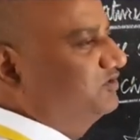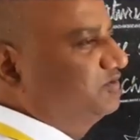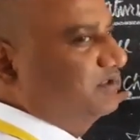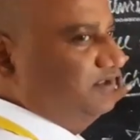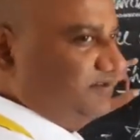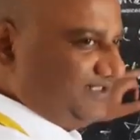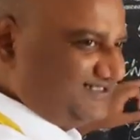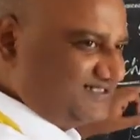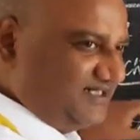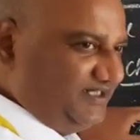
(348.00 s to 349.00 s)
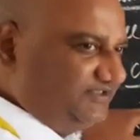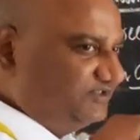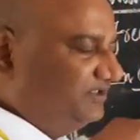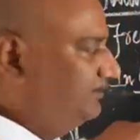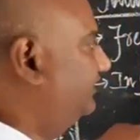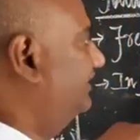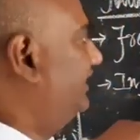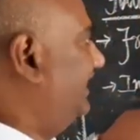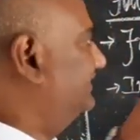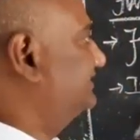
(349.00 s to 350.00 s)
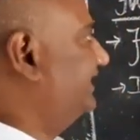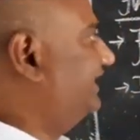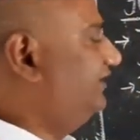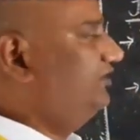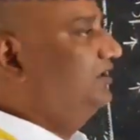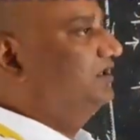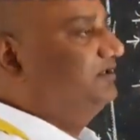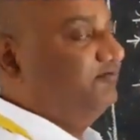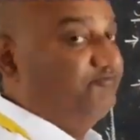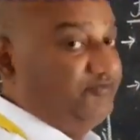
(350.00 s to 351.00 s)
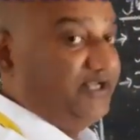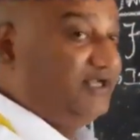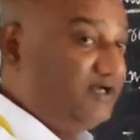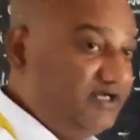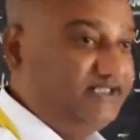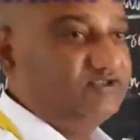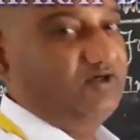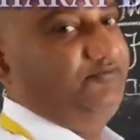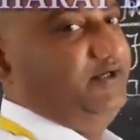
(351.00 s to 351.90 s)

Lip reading: to contest election, and second, the fairness of